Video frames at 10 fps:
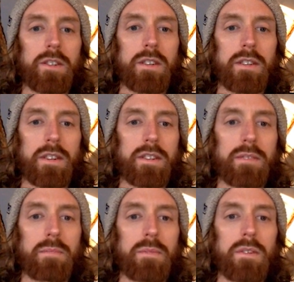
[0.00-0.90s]
because at a
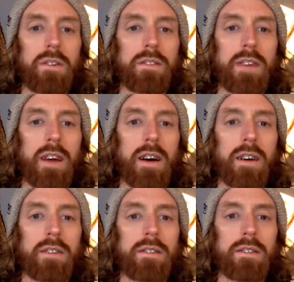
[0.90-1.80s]
small
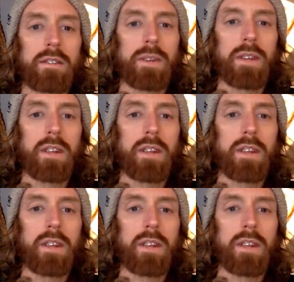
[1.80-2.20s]
size, you might not